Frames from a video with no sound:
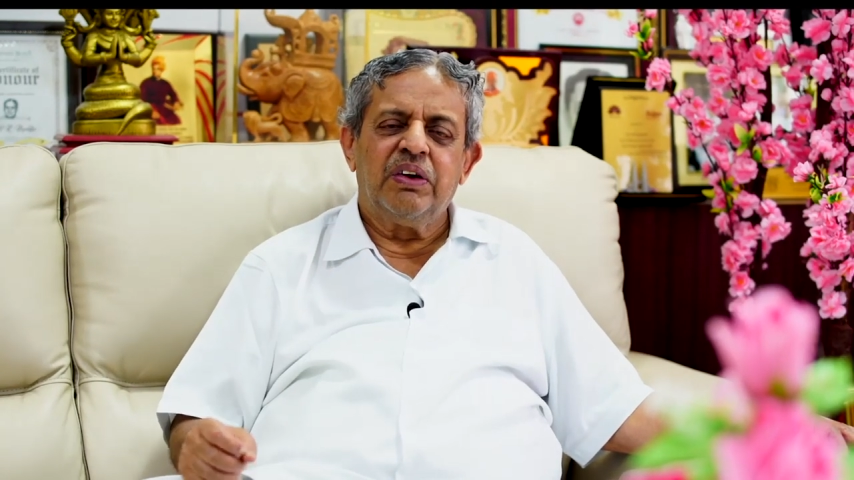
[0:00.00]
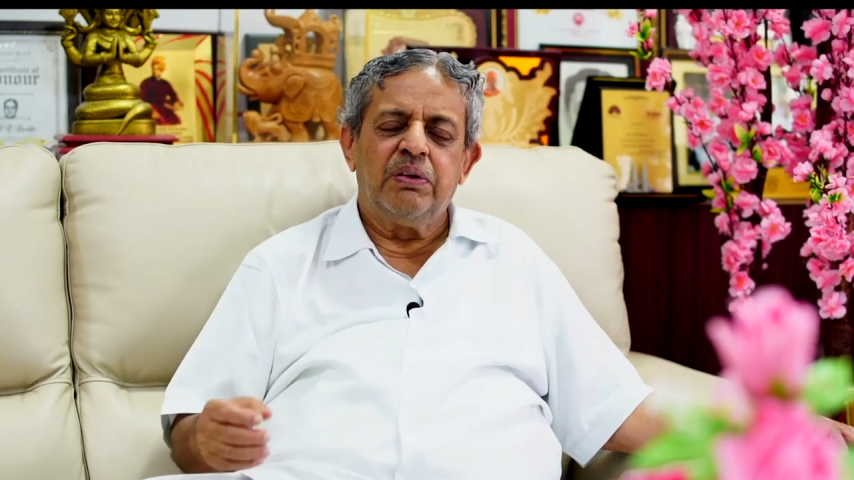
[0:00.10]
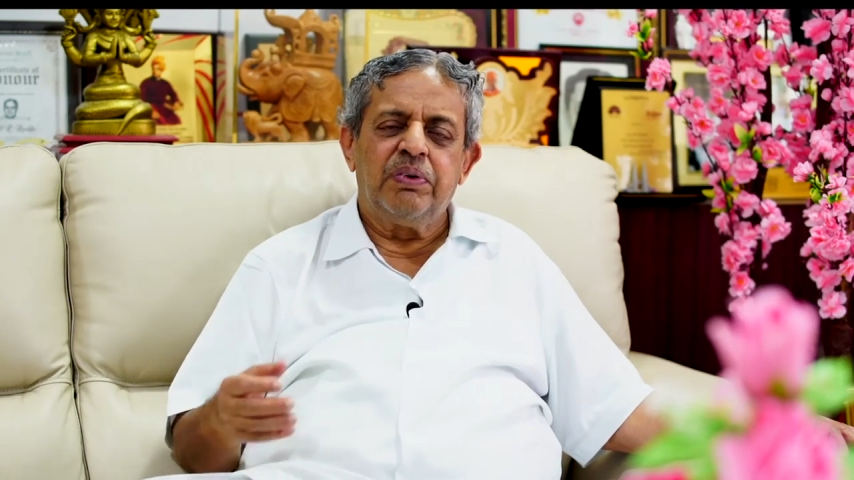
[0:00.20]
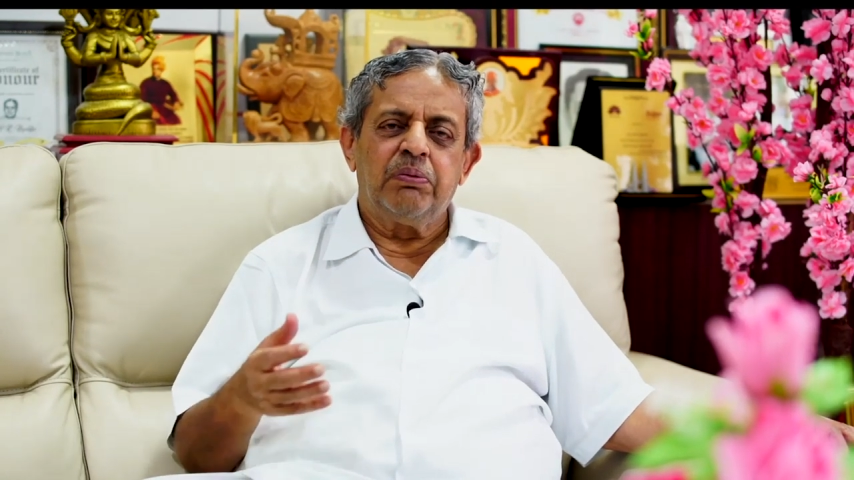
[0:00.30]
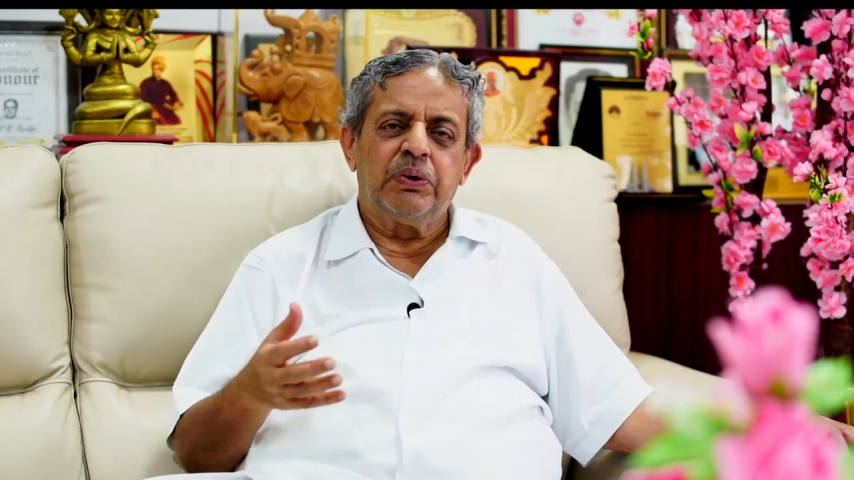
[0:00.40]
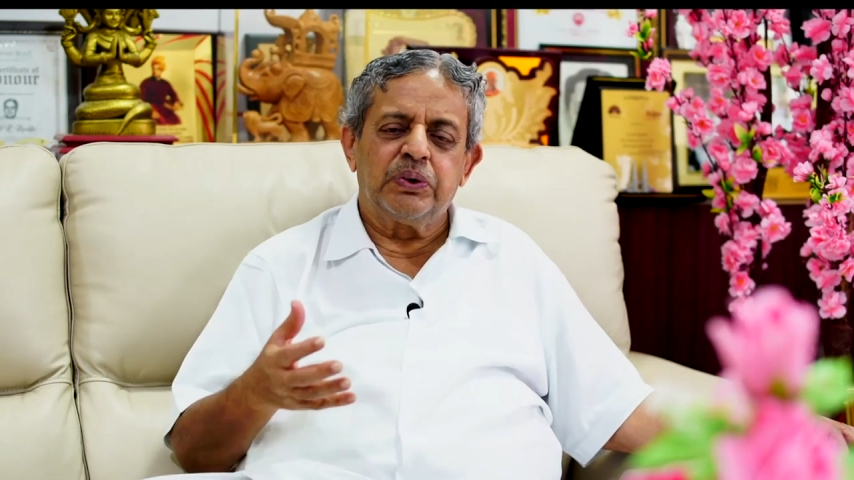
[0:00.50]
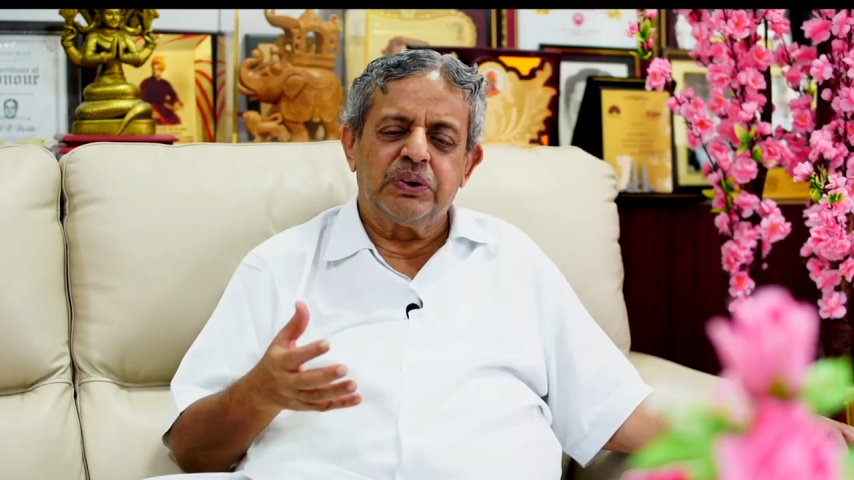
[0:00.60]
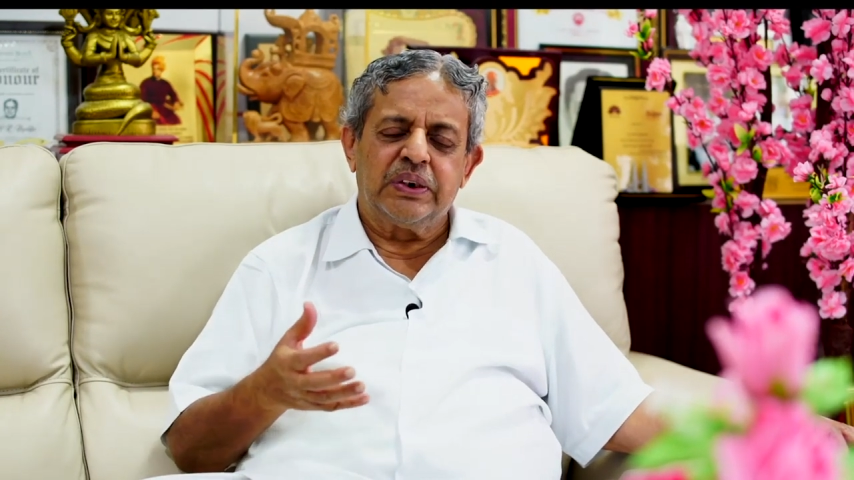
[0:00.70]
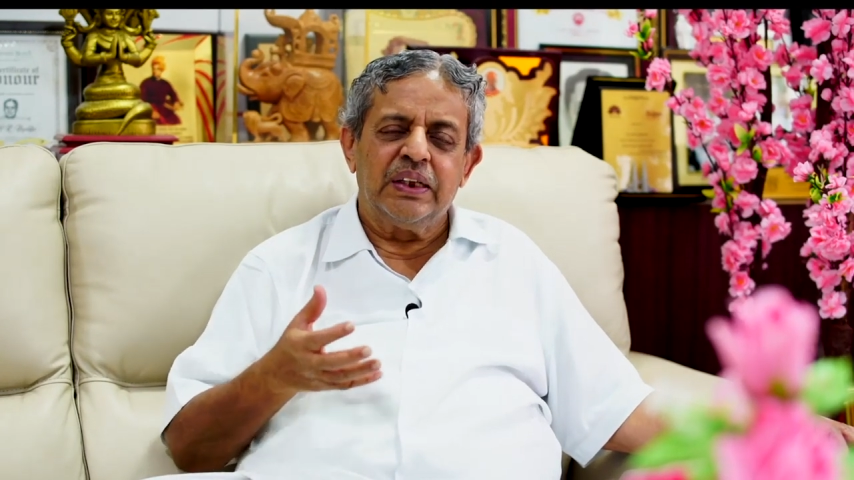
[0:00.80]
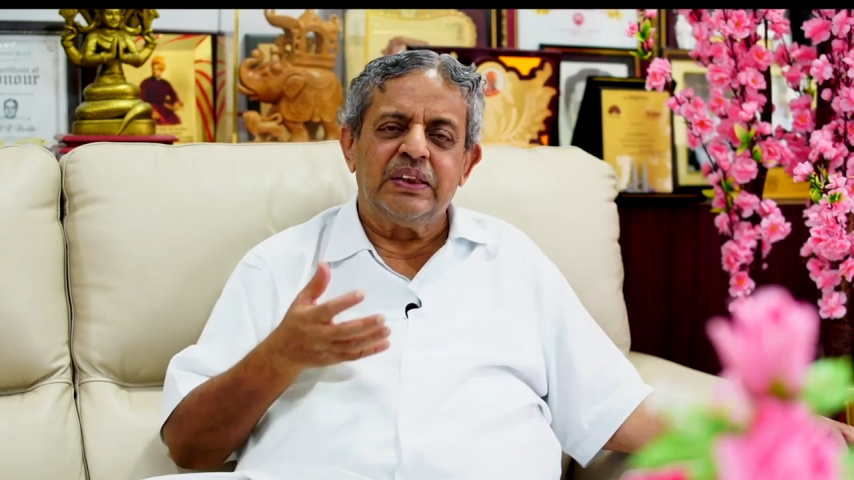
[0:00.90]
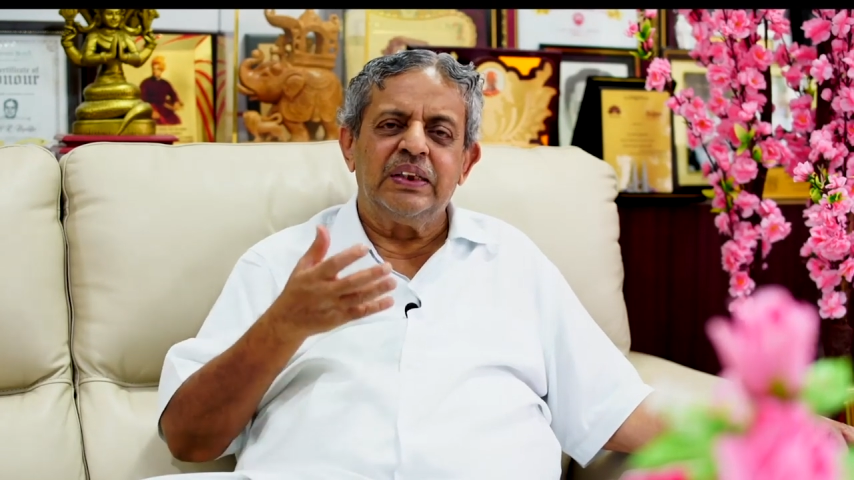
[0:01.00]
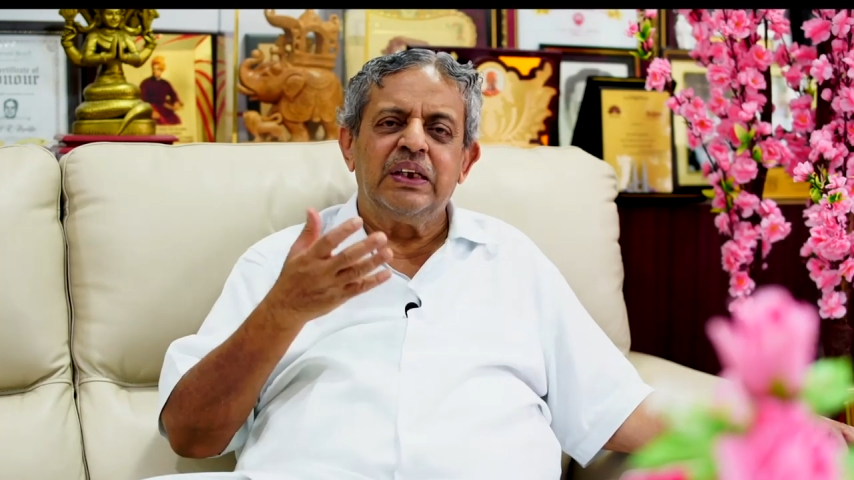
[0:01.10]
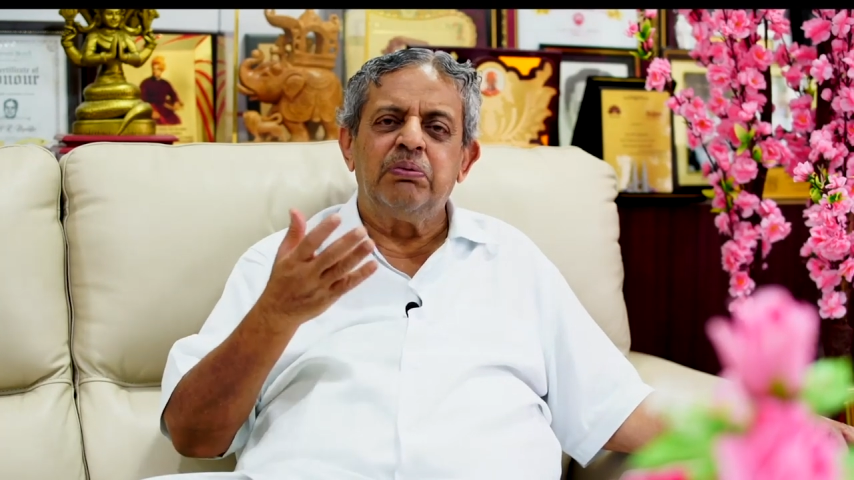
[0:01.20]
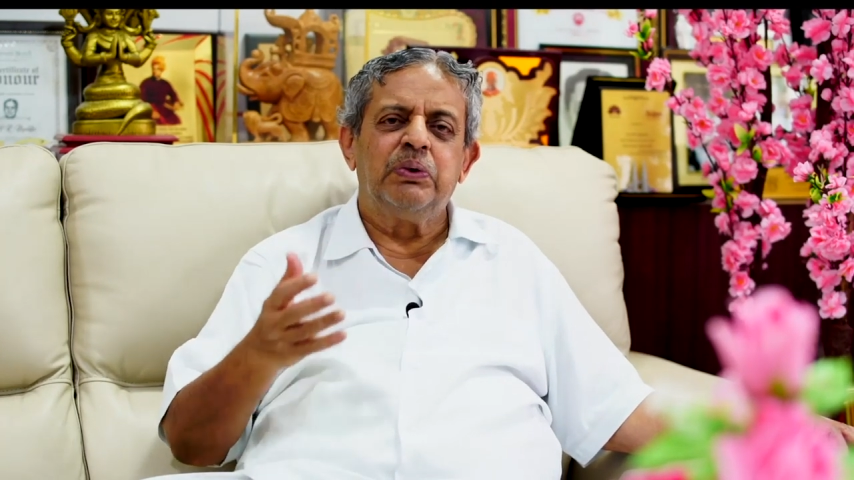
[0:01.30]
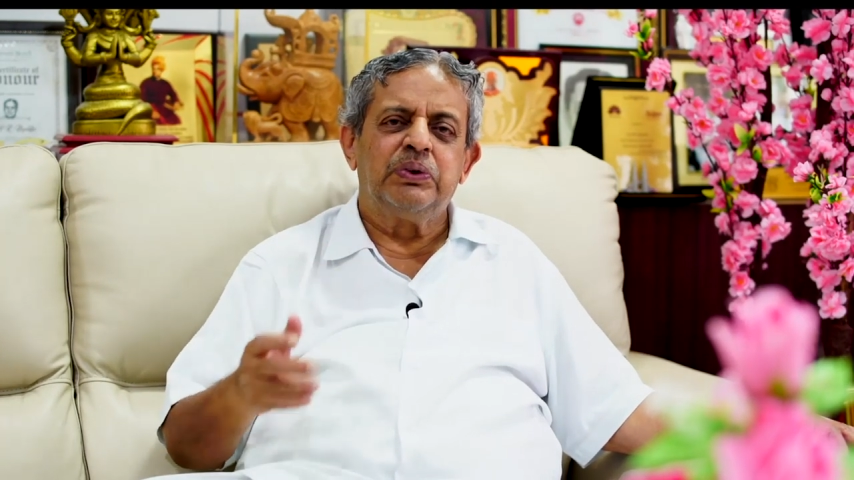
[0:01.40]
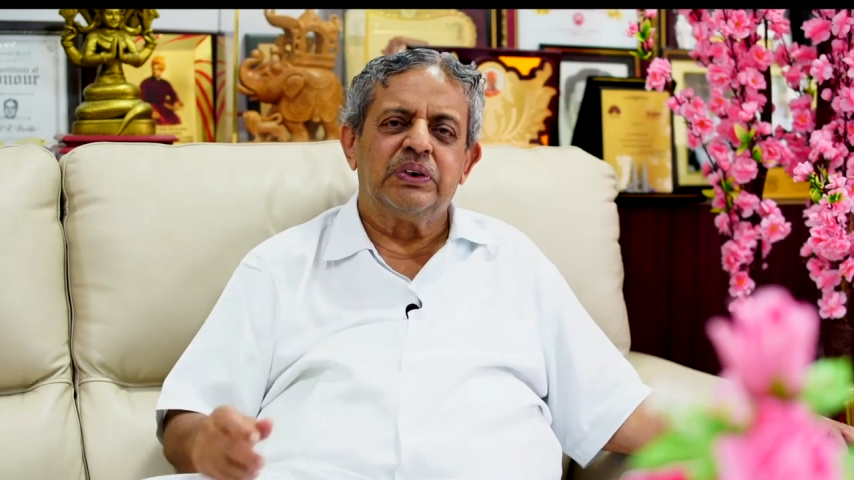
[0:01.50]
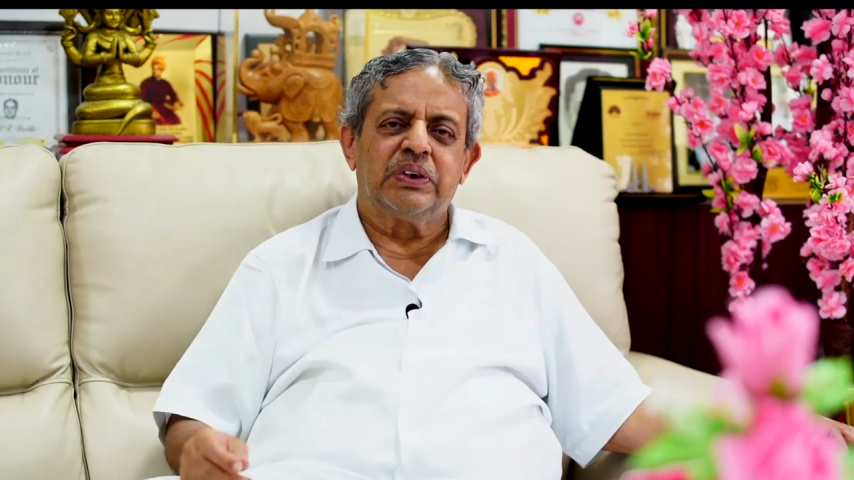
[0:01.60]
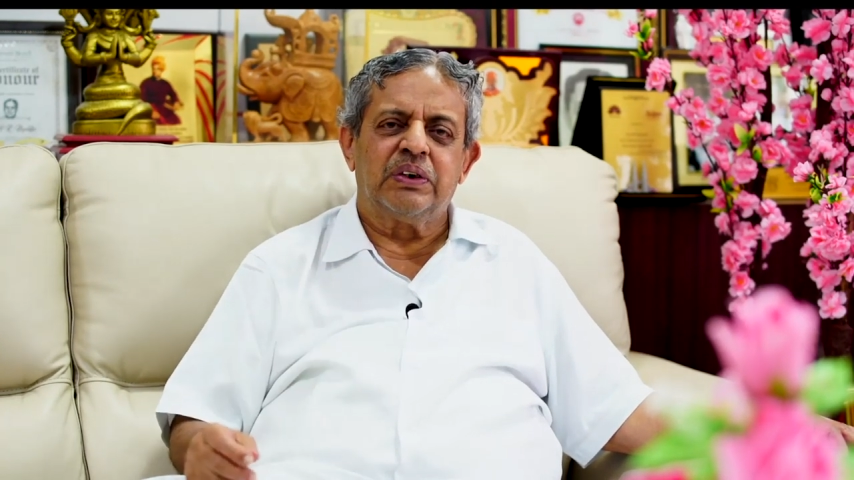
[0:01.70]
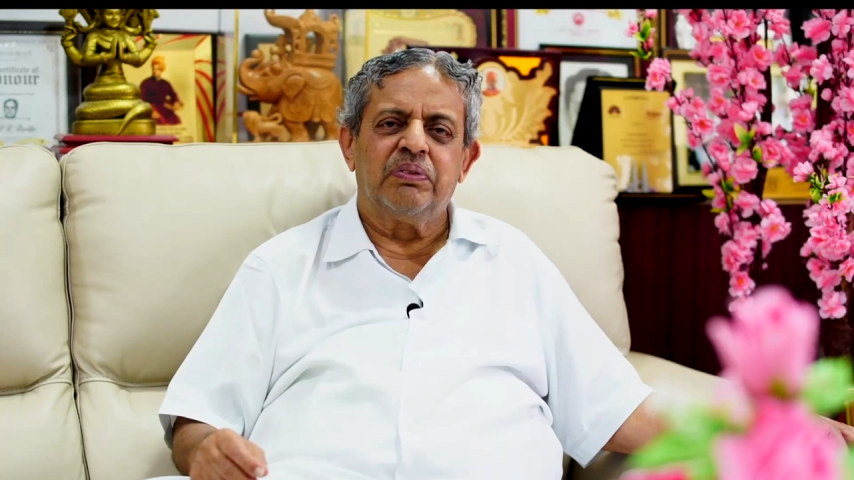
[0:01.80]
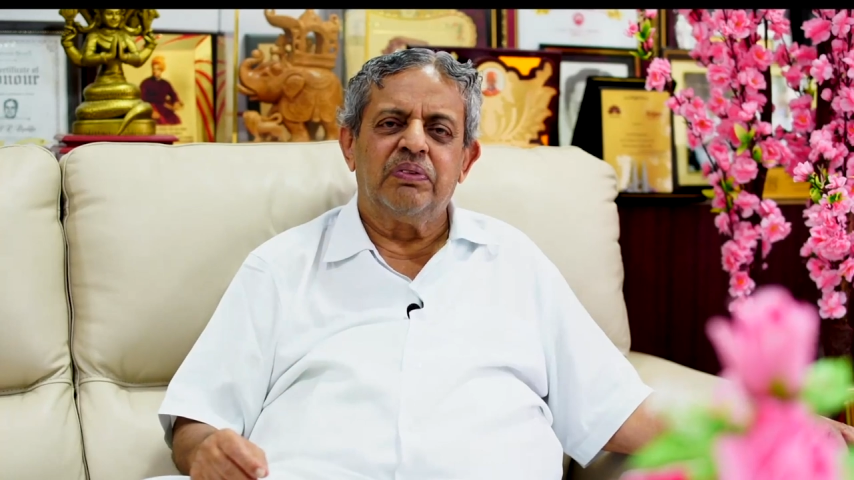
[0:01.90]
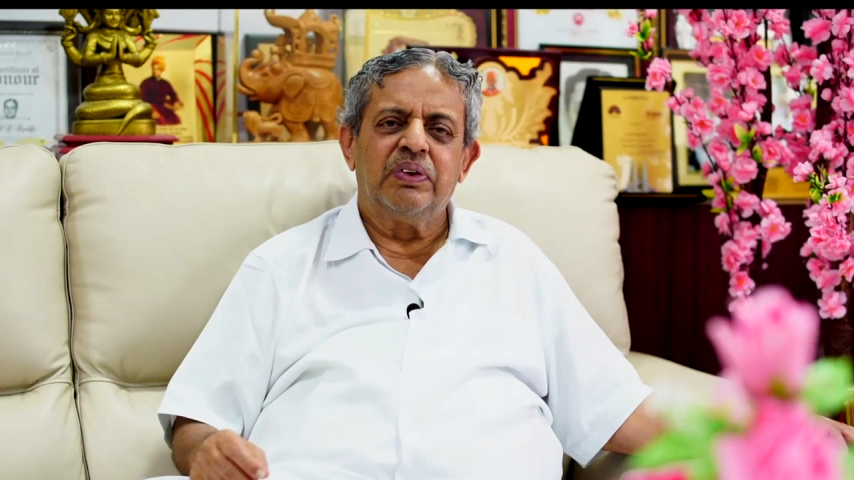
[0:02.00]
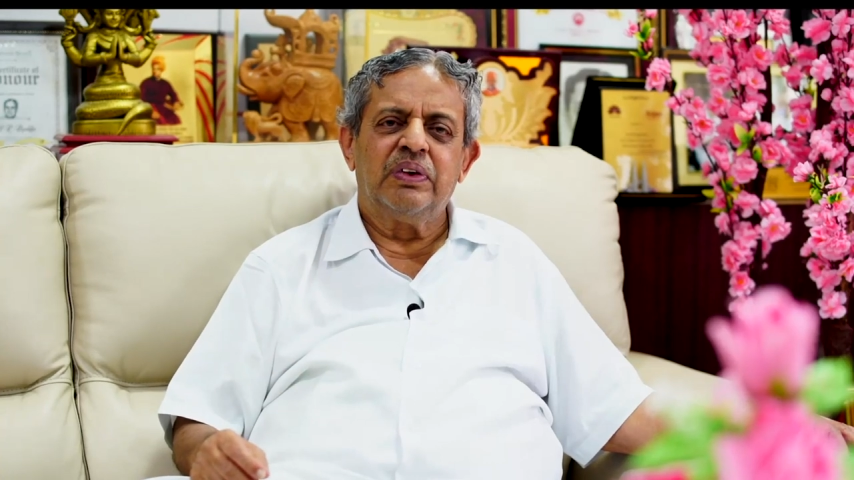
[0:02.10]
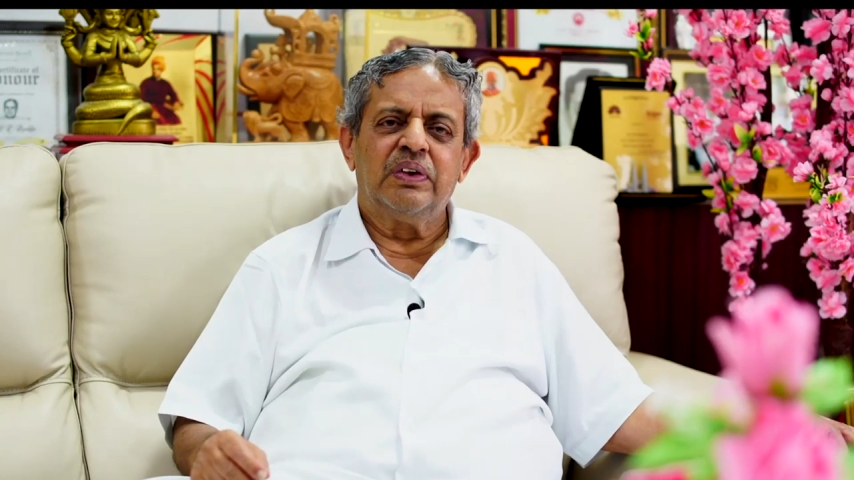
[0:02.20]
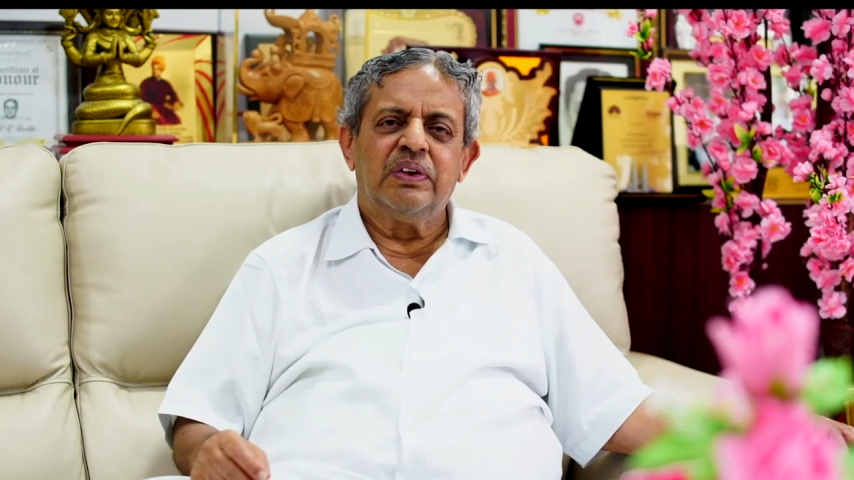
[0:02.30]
we will be able to strengthen the immune system,